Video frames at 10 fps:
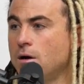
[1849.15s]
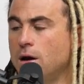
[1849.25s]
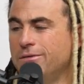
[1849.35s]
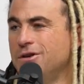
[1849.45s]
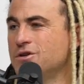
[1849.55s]

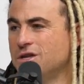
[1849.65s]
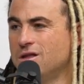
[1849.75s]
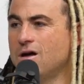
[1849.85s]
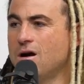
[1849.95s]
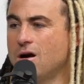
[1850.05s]
And
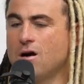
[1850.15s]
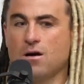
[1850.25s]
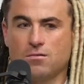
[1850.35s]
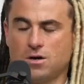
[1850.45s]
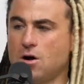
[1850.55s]
usually
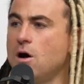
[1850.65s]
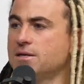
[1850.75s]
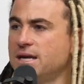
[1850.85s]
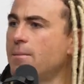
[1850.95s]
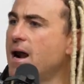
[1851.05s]
our
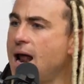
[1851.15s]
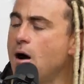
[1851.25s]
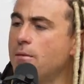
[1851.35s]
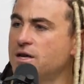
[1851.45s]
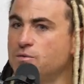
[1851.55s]
calls take about an
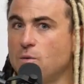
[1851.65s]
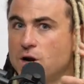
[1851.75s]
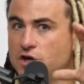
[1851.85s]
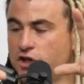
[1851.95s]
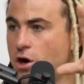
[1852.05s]
hour because we want
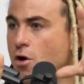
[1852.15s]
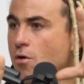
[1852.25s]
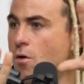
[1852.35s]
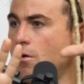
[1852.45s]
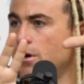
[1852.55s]
to show,